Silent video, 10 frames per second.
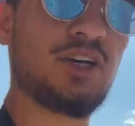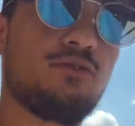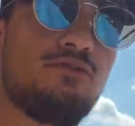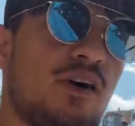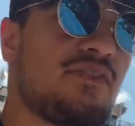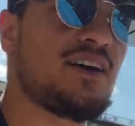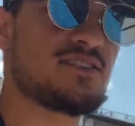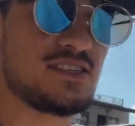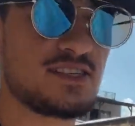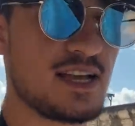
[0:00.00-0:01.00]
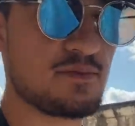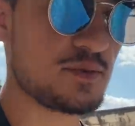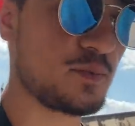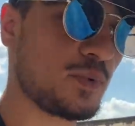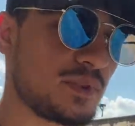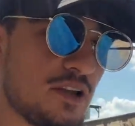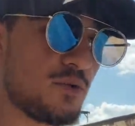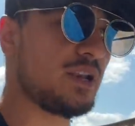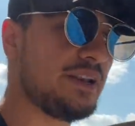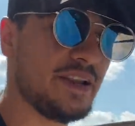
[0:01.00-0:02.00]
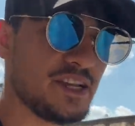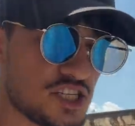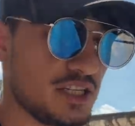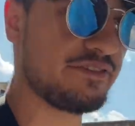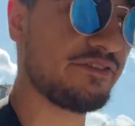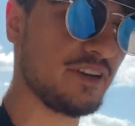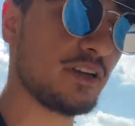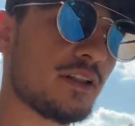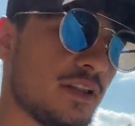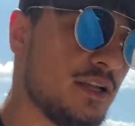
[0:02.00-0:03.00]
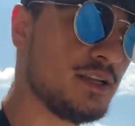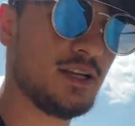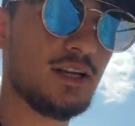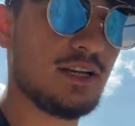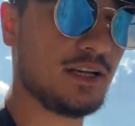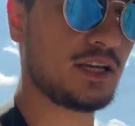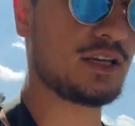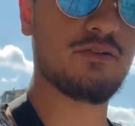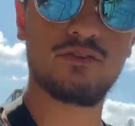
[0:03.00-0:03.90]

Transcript: do 5,000 steps, but they will literally feel like you've